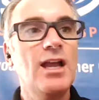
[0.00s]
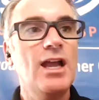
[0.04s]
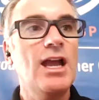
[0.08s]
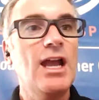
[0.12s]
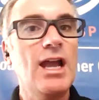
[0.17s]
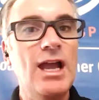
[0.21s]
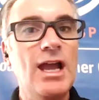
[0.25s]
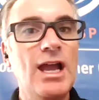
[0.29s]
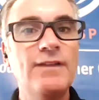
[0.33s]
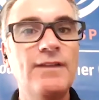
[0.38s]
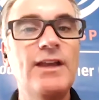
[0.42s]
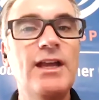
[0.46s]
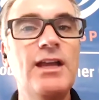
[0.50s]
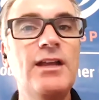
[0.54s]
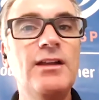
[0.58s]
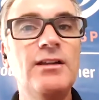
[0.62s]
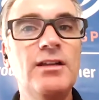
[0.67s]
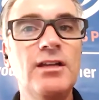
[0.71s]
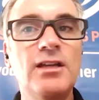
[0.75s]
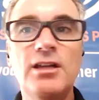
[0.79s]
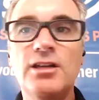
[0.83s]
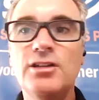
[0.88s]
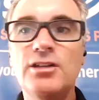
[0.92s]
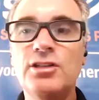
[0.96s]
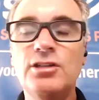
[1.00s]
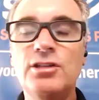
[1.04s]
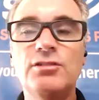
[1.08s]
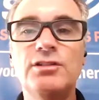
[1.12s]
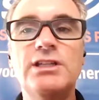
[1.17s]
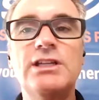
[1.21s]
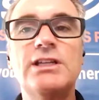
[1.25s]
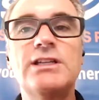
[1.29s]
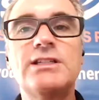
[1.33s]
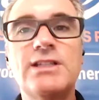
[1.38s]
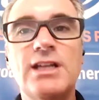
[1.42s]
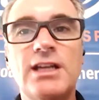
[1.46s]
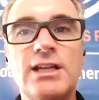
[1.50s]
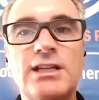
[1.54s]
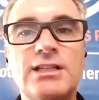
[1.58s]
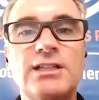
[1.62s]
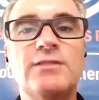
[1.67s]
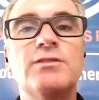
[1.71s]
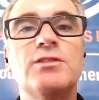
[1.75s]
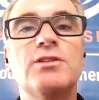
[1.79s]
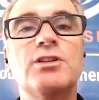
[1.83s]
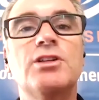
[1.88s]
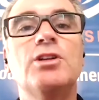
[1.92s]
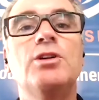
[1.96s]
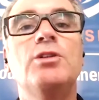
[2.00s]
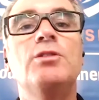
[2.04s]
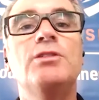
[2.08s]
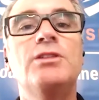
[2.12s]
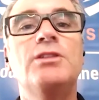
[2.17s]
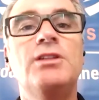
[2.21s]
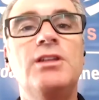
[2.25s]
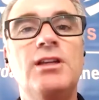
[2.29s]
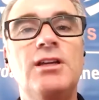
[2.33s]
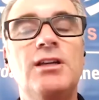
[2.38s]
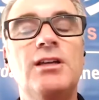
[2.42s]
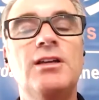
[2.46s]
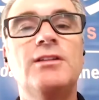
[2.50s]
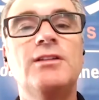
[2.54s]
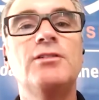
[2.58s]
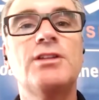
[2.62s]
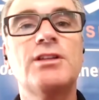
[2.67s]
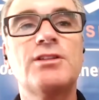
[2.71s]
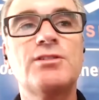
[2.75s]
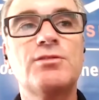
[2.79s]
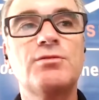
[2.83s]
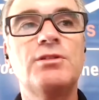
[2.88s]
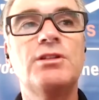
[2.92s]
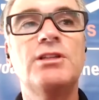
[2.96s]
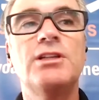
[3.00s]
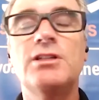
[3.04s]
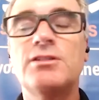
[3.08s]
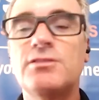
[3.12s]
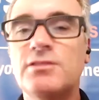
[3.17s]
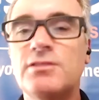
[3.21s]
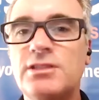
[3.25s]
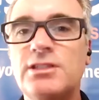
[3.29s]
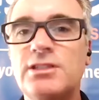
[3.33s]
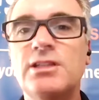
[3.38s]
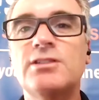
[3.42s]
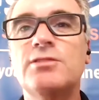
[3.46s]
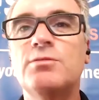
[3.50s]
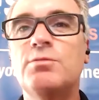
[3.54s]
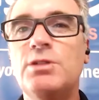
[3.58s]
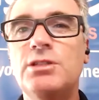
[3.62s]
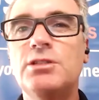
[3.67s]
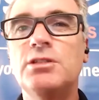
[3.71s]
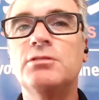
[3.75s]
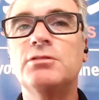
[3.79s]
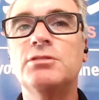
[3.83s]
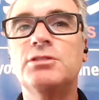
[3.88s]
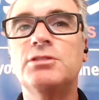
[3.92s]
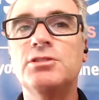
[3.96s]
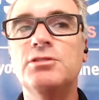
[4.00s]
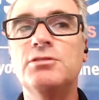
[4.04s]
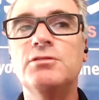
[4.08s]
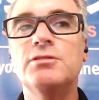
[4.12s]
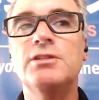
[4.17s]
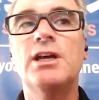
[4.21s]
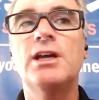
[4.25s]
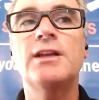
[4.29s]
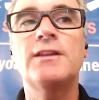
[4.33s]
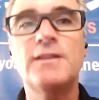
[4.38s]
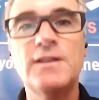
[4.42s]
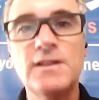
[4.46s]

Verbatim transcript: and then you know the executives would go yeah no that's really interesting yes we don't do that